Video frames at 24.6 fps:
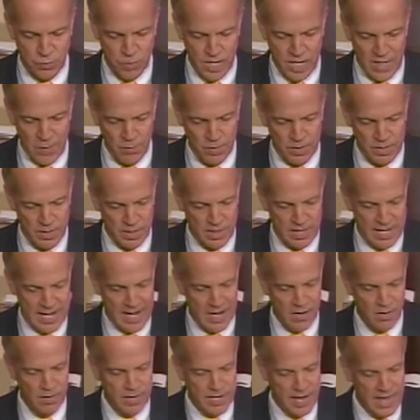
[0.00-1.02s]
why would it
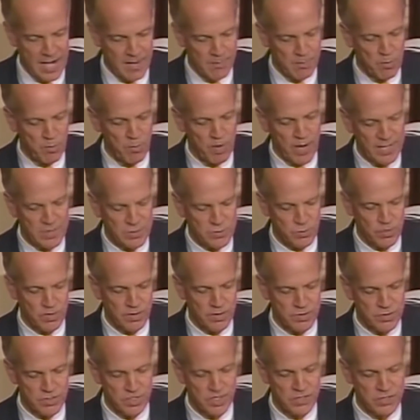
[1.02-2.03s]
allow an animal rights
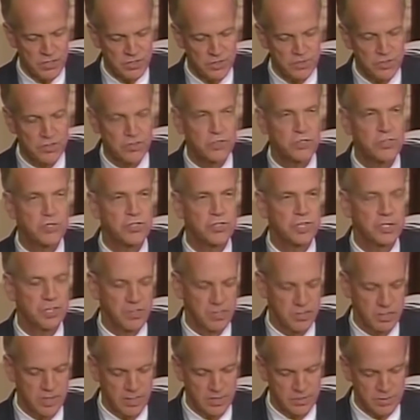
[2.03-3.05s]
organization to
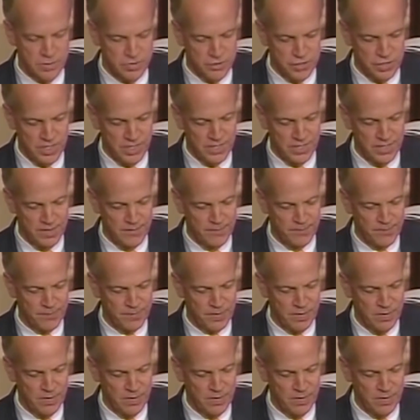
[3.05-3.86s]
steer its agenda?